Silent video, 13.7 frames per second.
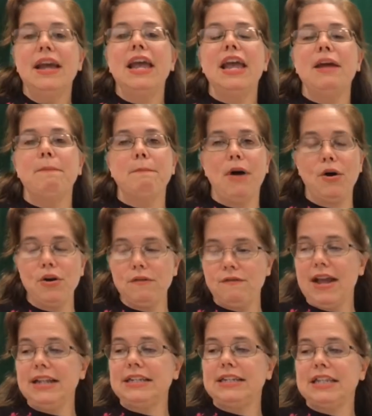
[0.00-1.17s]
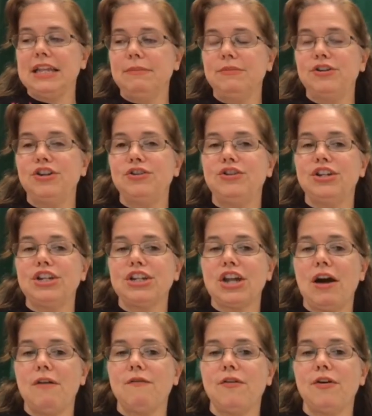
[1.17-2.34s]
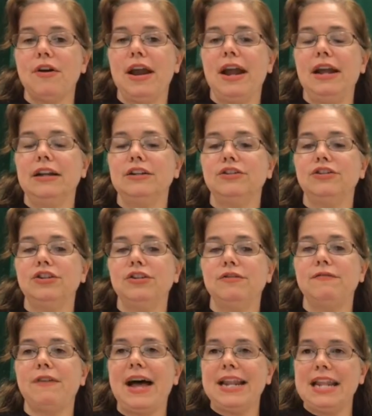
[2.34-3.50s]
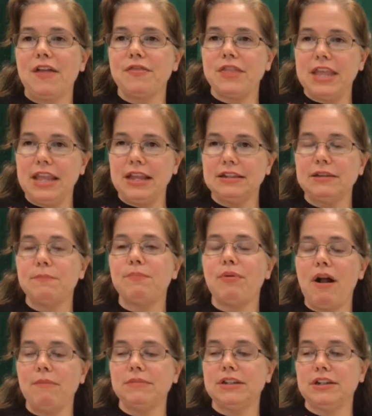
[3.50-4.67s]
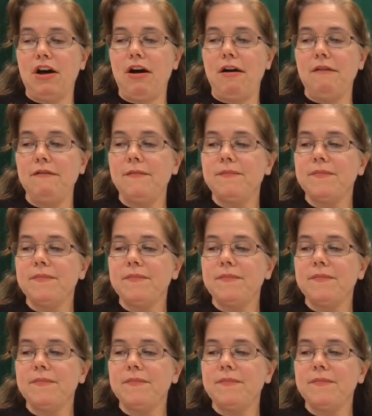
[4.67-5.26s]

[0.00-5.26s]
It motivates them to discover and to find out things and problem solve.